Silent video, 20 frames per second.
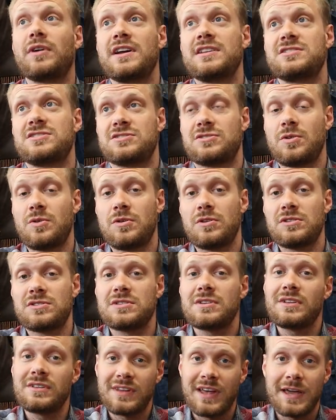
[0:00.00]
great
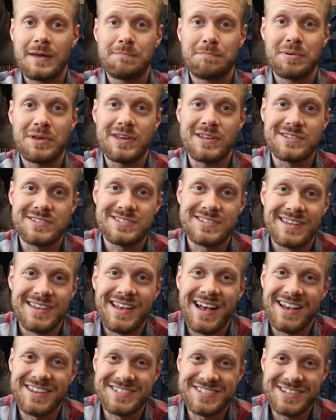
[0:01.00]
stores like Pete's.
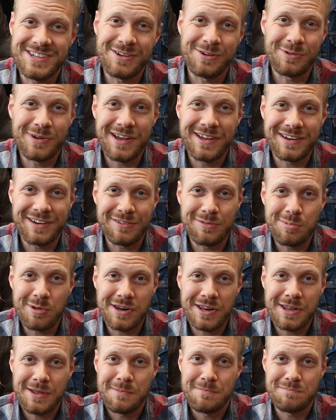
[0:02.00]
I'll see you around,
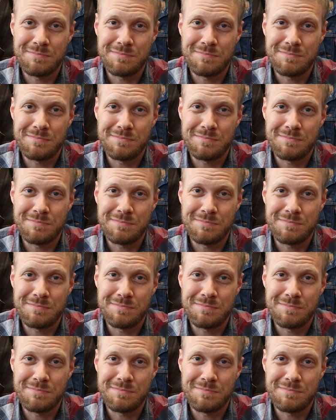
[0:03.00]
everybody.